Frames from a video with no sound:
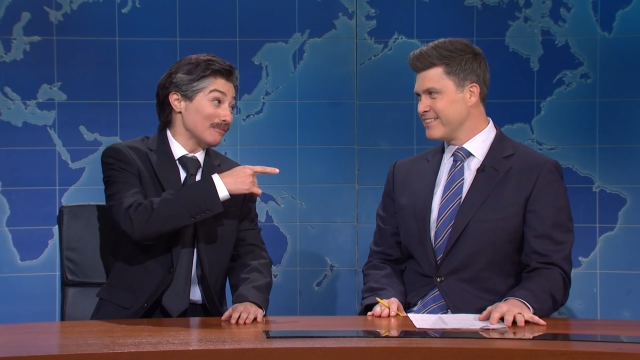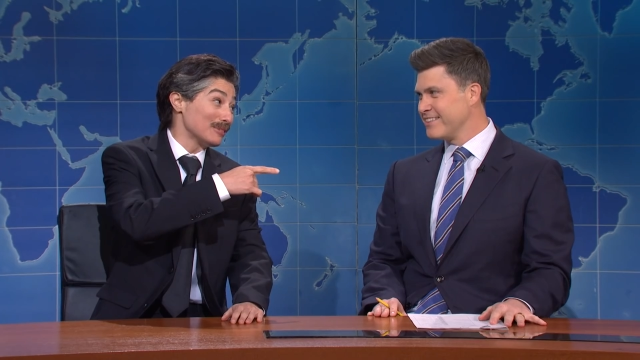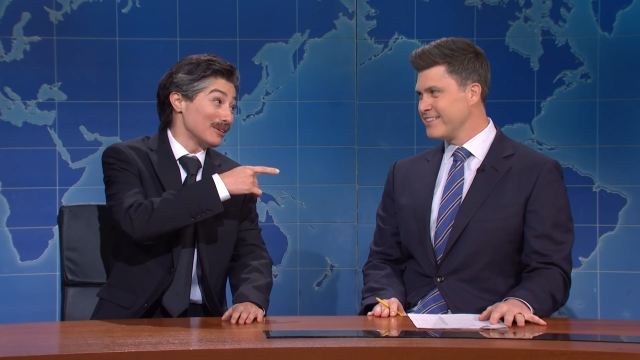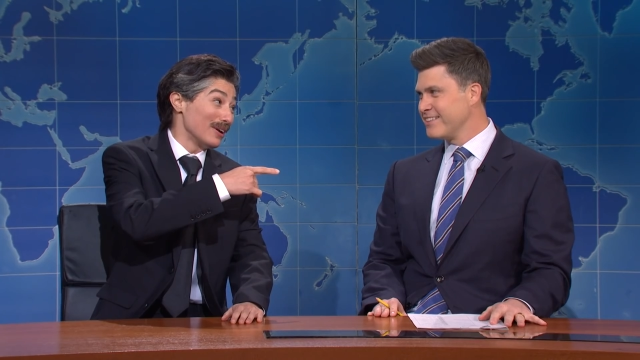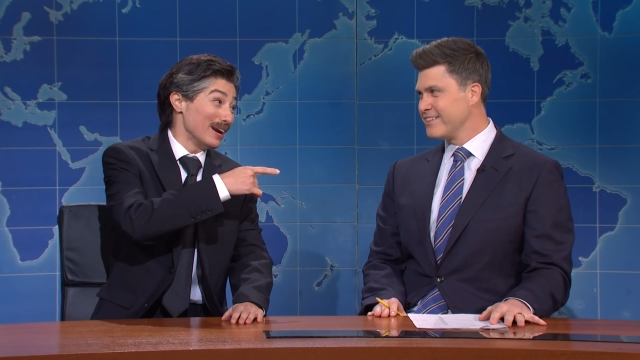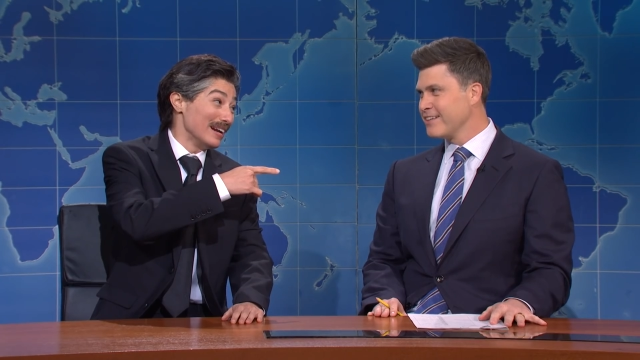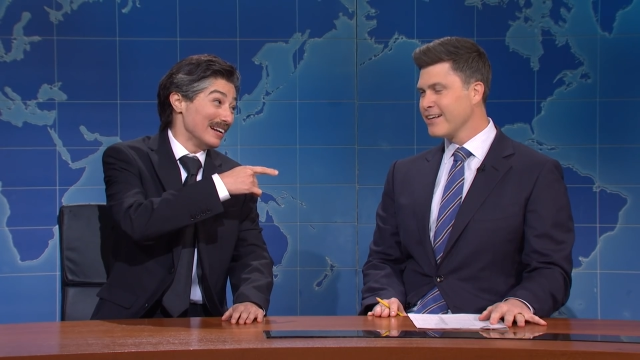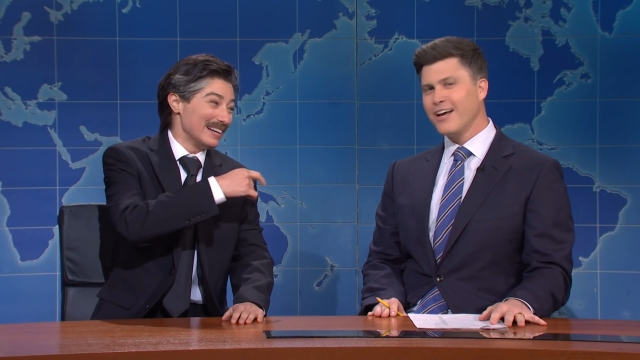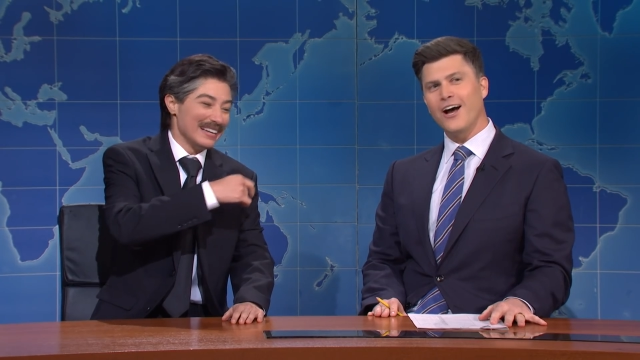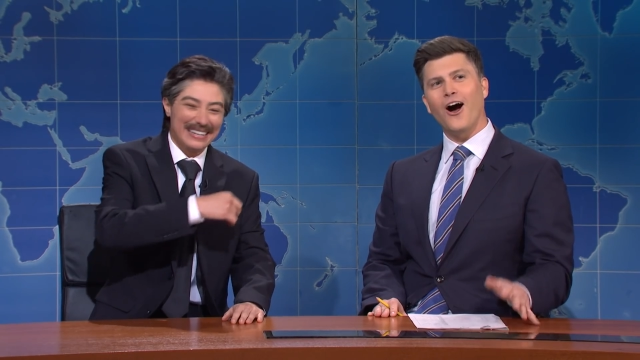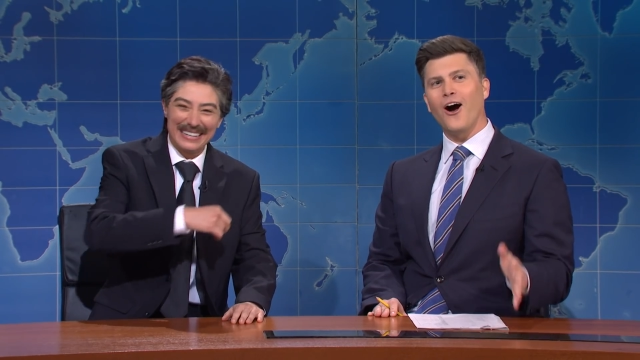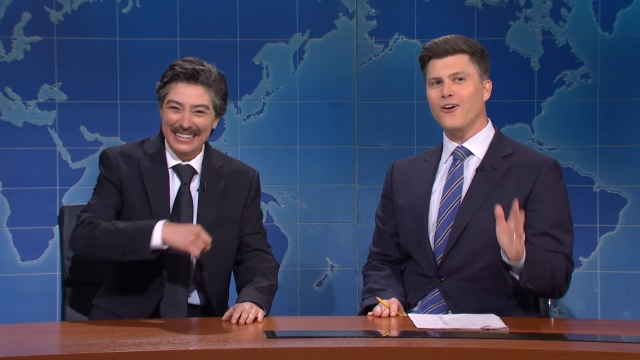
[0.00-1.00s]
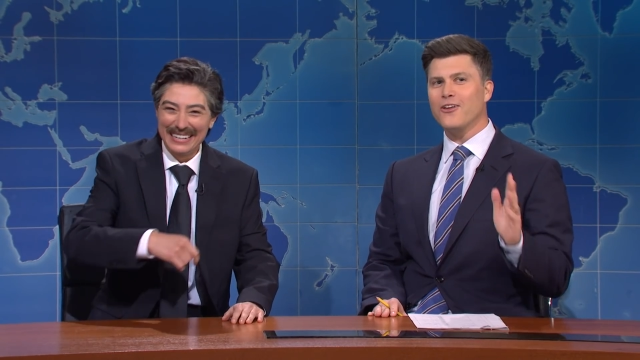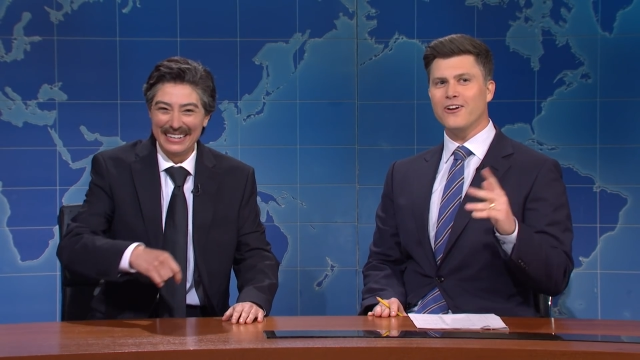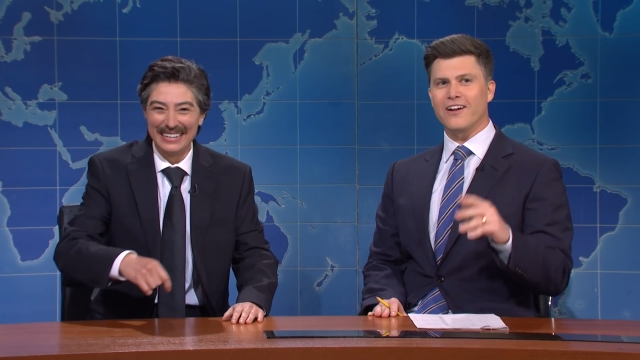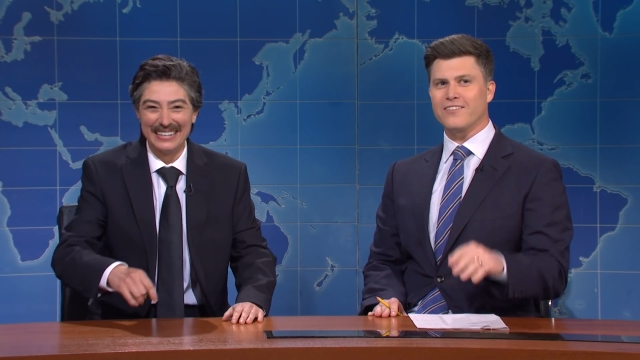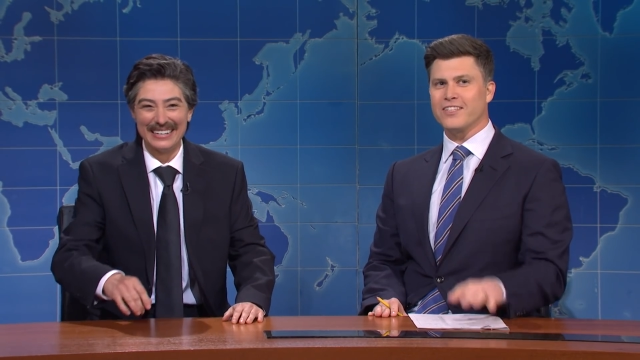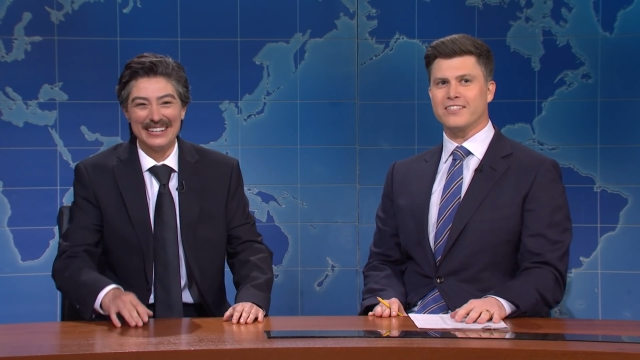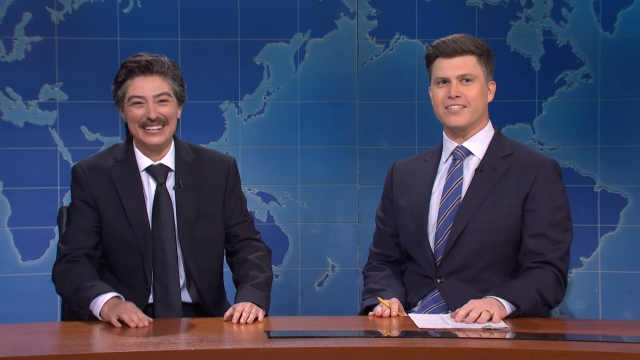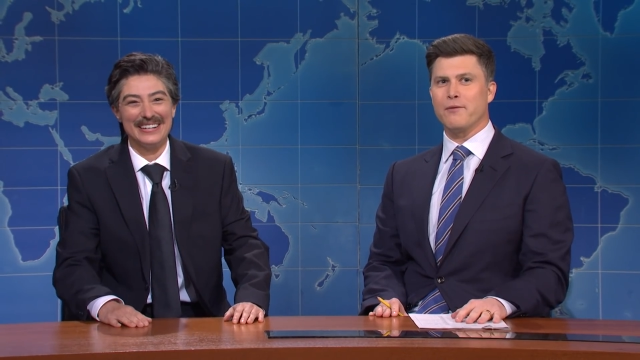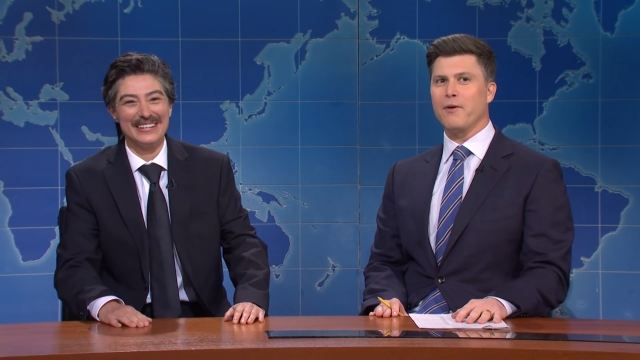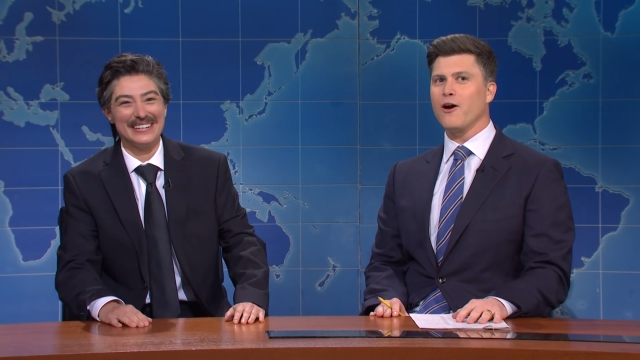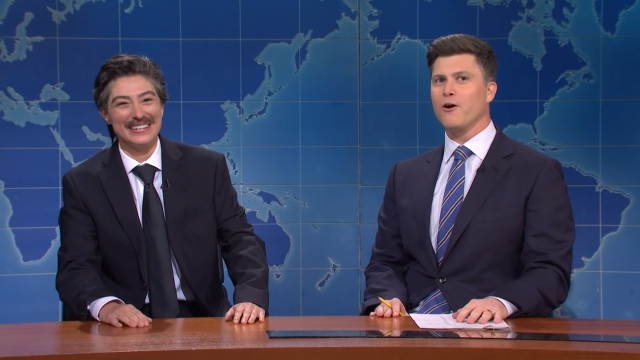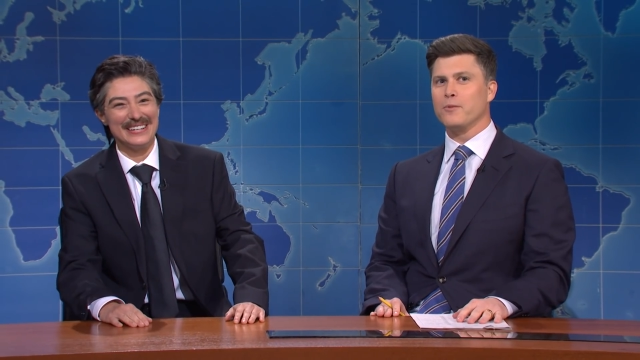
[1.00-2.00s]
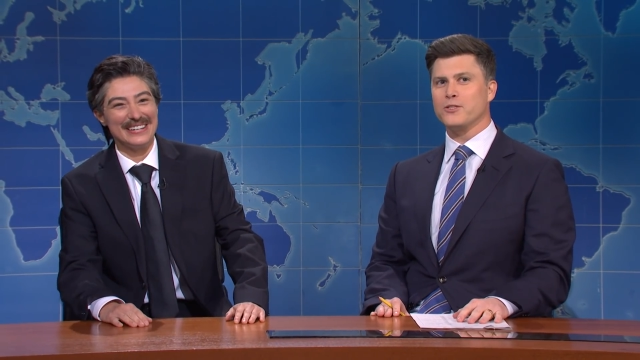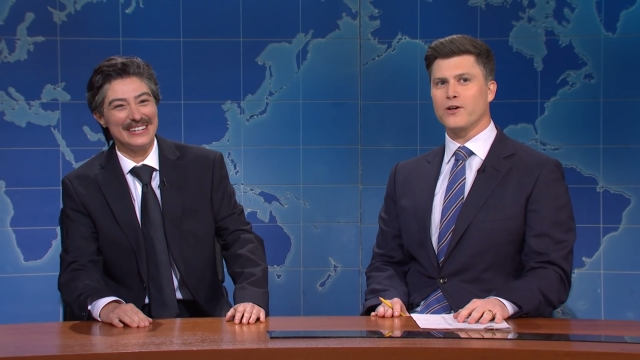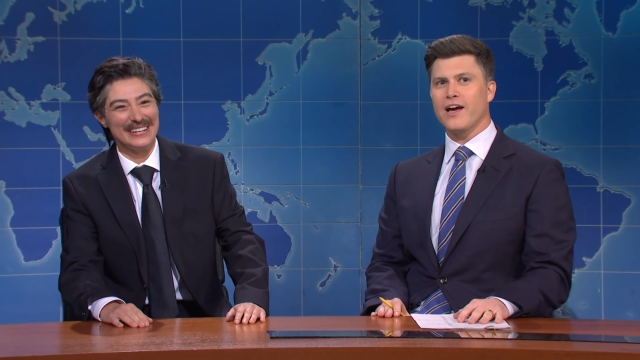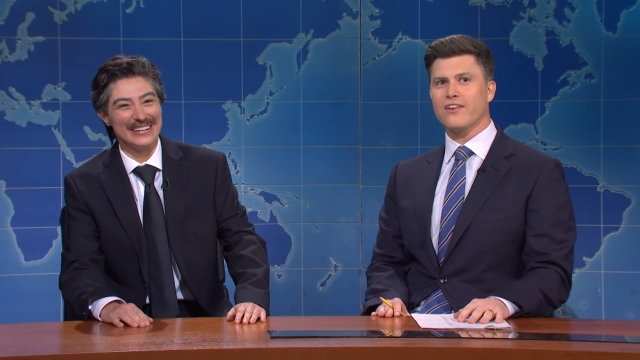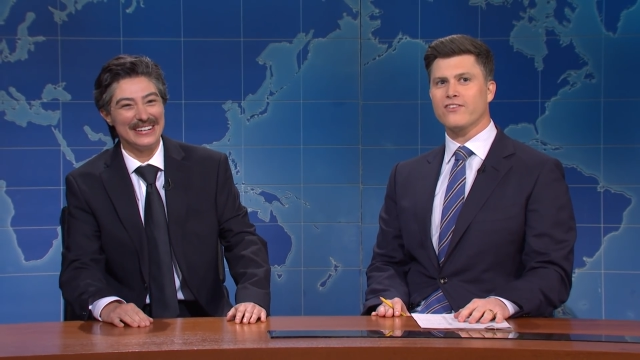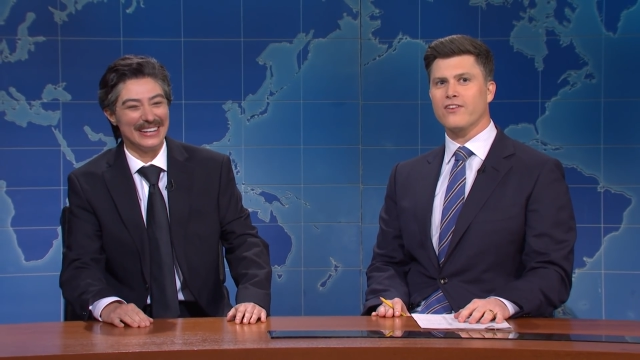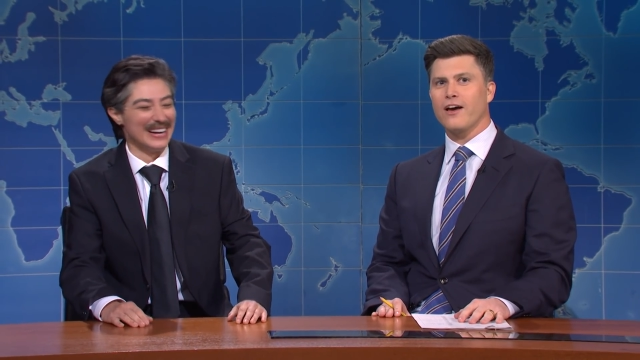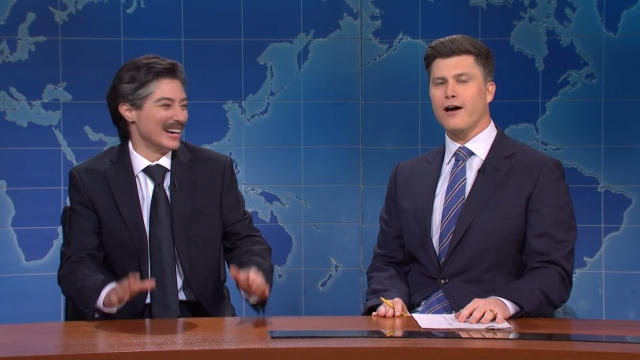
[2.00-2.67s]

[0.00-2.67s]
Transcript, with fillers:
Speaker 1: Hampton, right?
Speaker 2: Oh, you didn't have to say my home address.